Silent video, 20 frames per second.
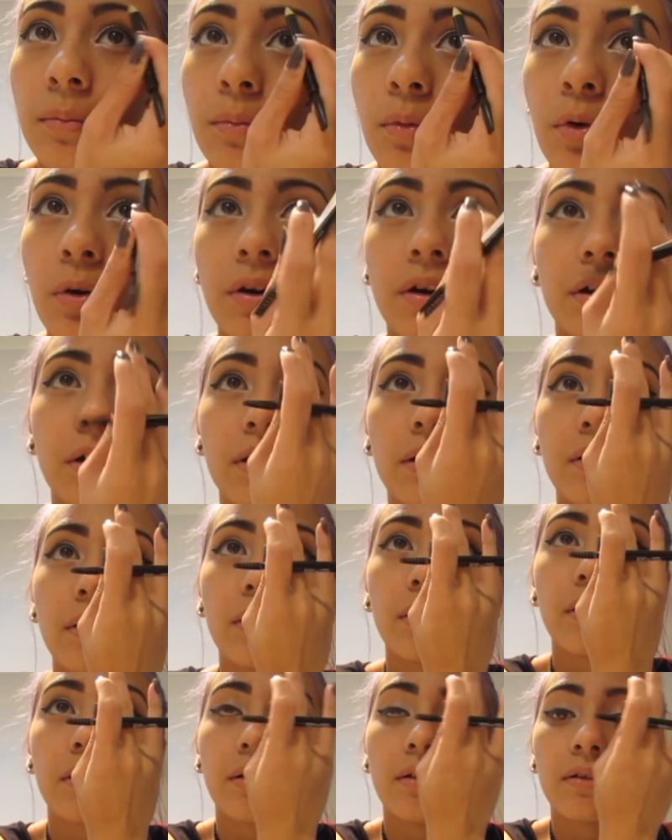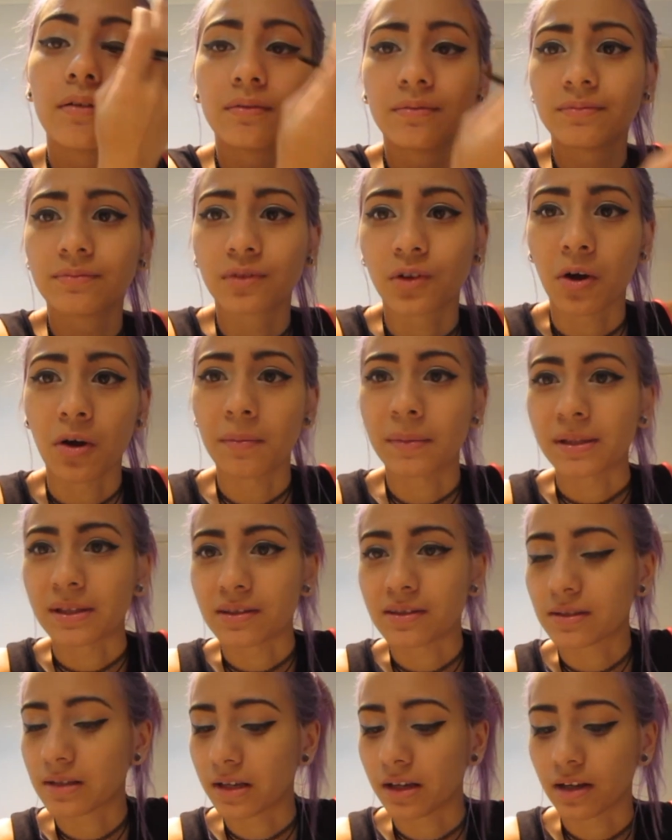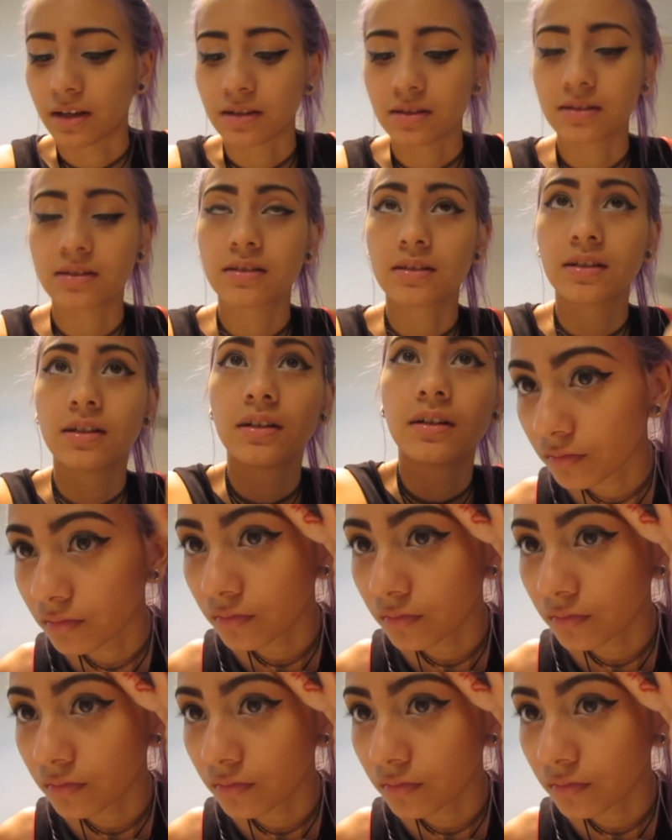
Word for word: more comments, I guess.